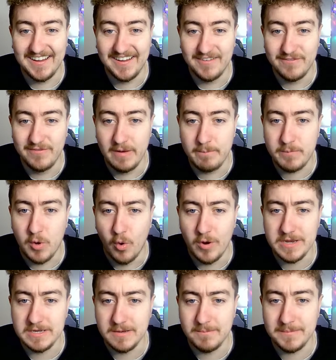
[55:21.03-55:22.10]
Flip
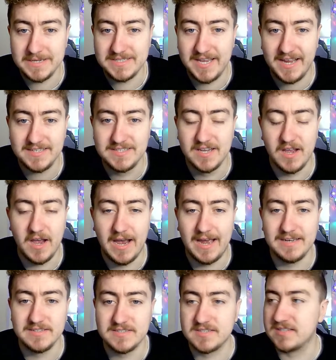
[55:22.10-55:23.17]
coin, Mateta
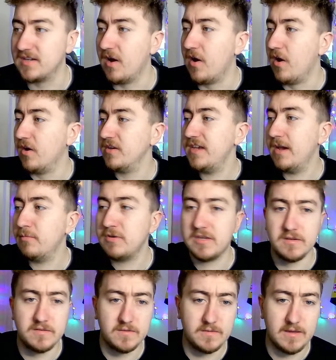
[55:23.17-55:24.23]
and Sar. Yeah, we
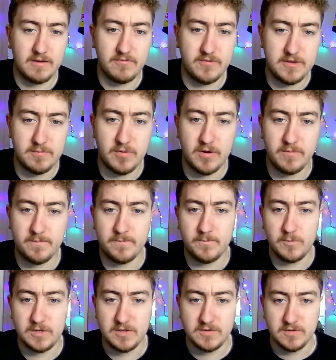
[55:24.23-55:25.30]
can do that for you, bro.
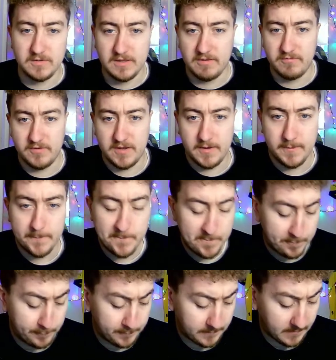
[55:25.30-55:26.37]
We can do that for you.
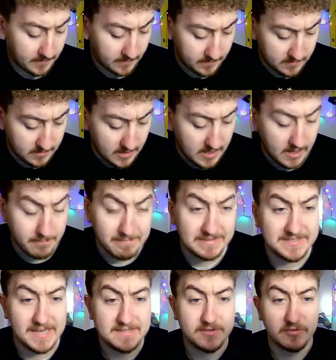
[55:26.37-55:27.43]

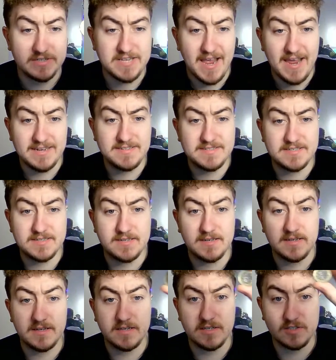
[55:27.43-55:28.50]
Mateta is heads.
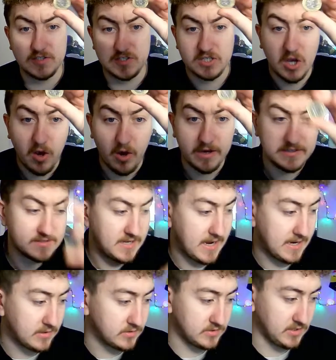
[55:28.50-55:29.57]
Sar is
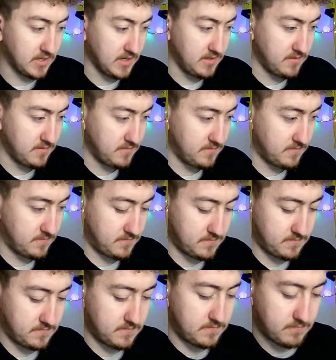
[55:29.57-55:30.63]
tails, okay?
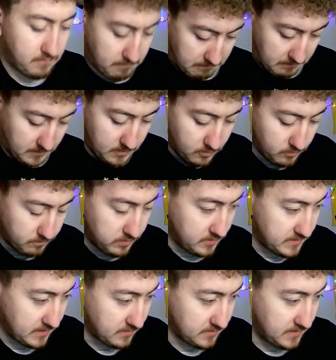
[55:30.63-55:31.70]
Oh,
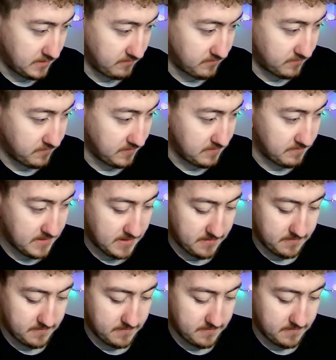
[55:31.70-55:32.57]
bloody hell. I didn't even flip that.